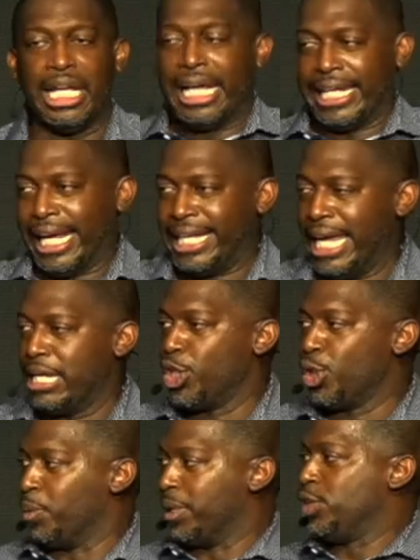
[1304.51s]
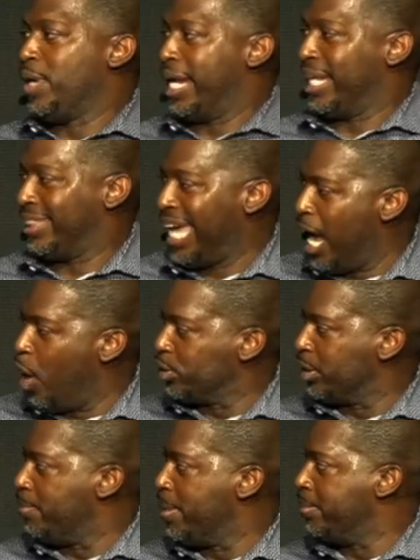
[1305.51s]
that came to you when you had a
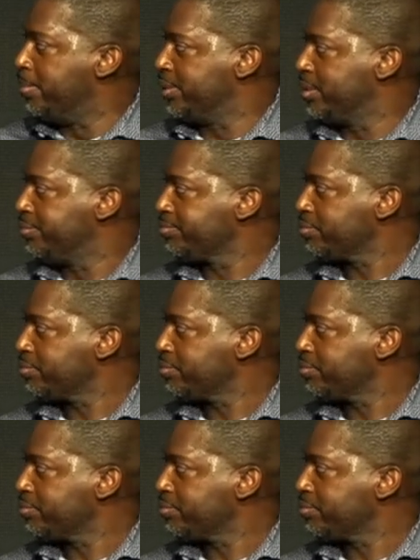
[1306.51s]
thousand members,